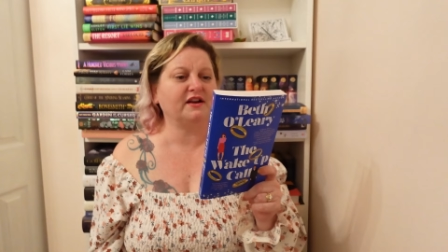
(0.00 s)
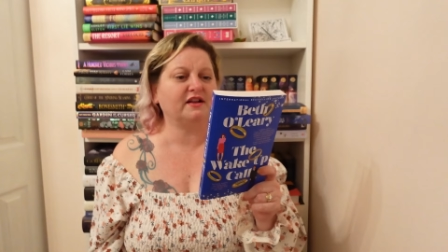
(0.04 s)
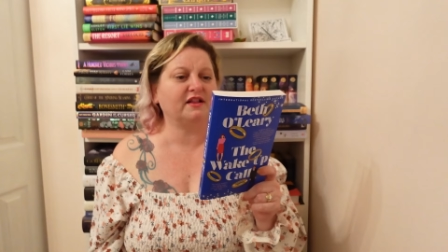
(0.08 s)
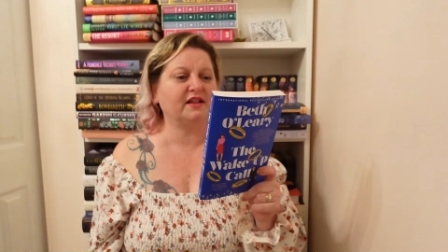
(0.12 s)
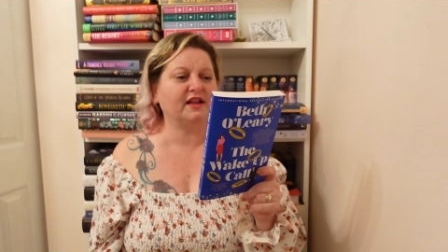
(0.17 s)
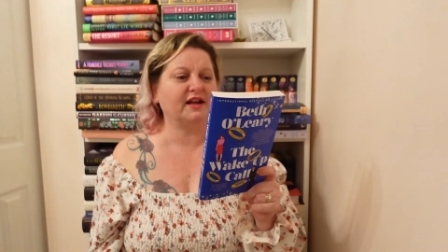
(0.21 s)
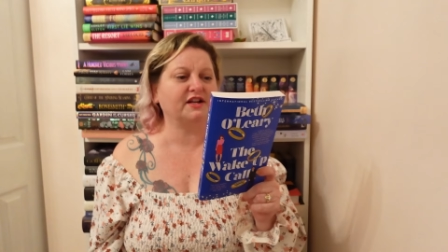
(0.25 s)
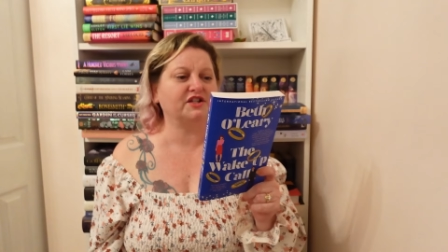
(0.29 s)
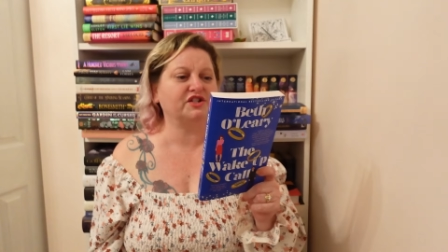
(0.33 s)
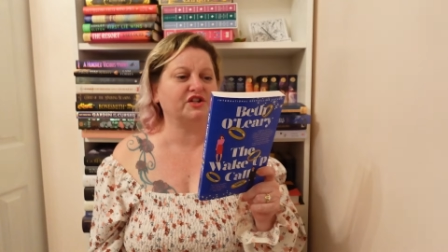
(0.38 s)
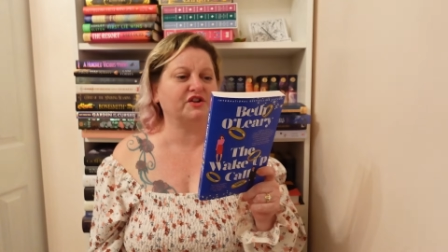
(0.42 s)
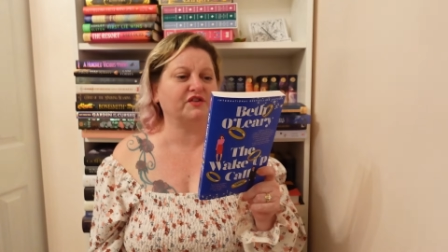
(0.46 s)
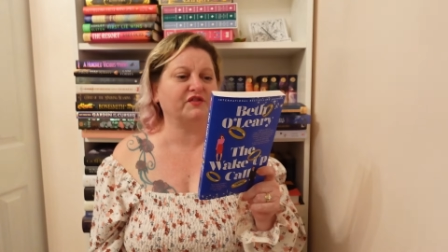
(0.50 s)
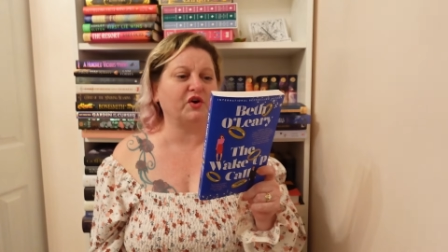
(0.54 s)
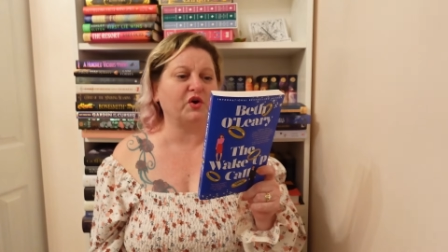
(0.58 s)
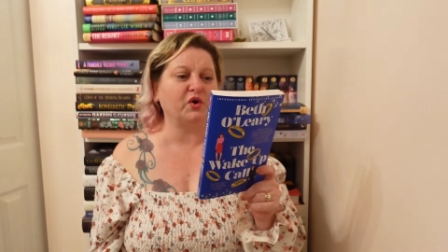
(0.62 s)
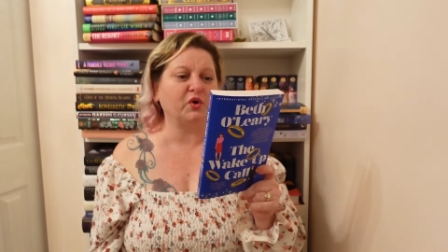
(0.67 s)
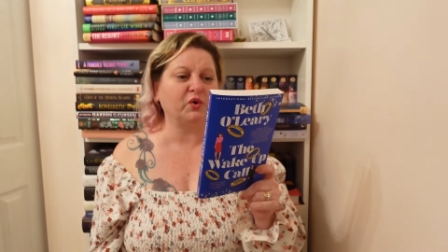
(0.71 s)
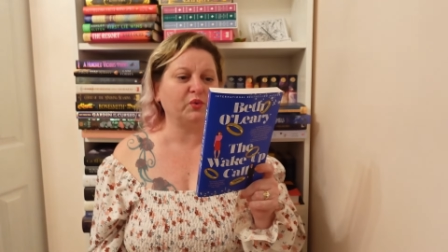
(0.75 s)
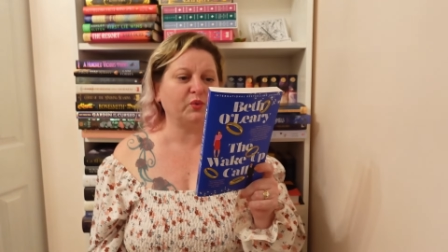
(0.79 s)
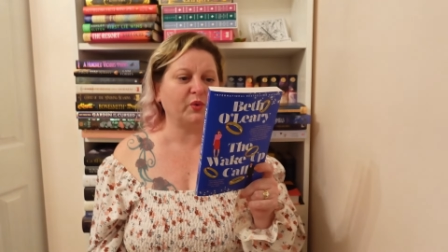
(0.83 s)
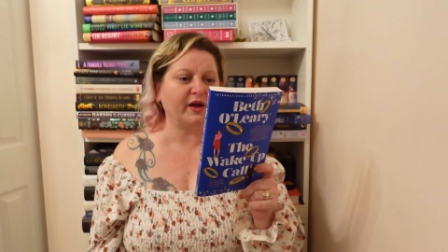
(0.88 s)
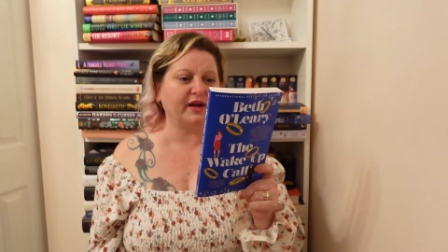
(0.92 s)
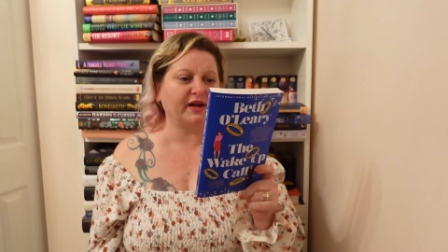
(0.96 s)
a collection of
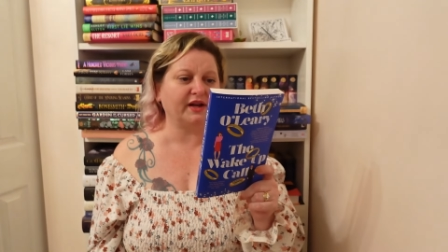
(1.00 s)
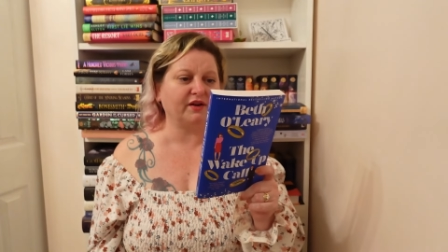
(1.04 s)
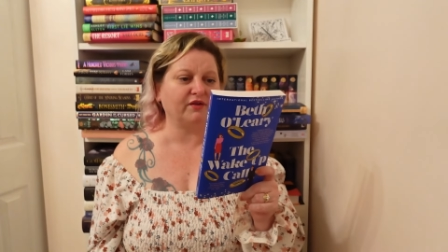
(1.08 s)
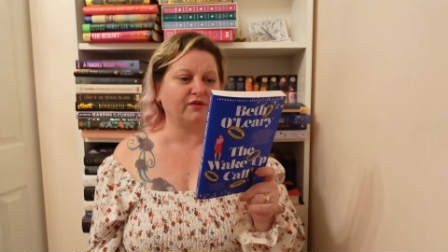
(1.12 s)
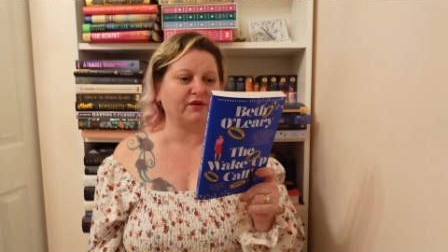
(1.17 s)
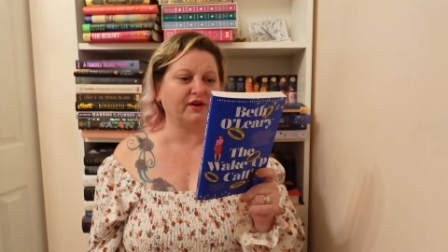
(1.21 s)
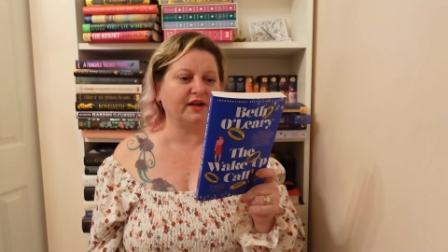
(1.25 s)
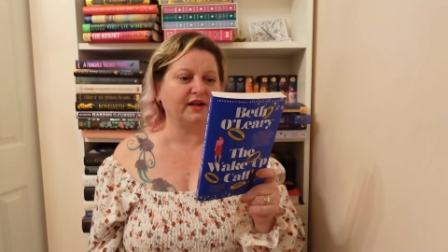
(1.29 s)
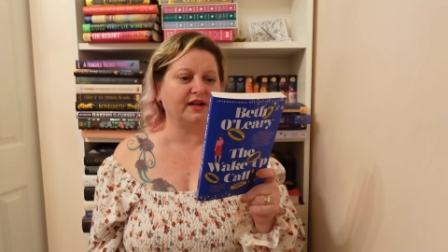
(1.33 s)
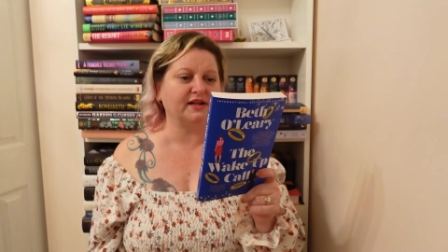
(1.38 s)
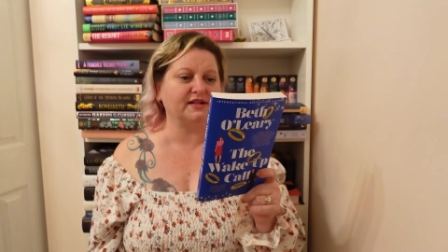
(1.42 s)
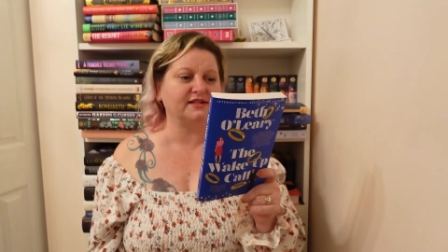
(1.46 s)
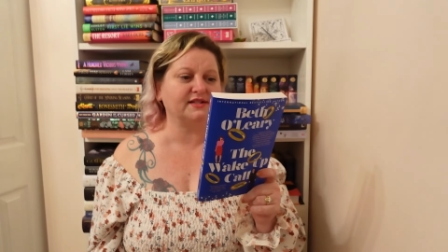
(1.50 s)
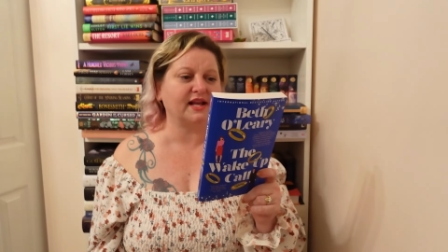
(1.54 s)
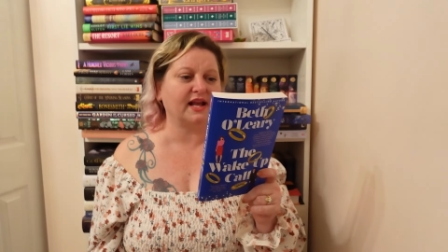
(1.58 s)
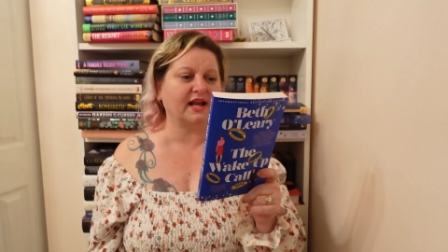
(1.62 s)
old wedding rings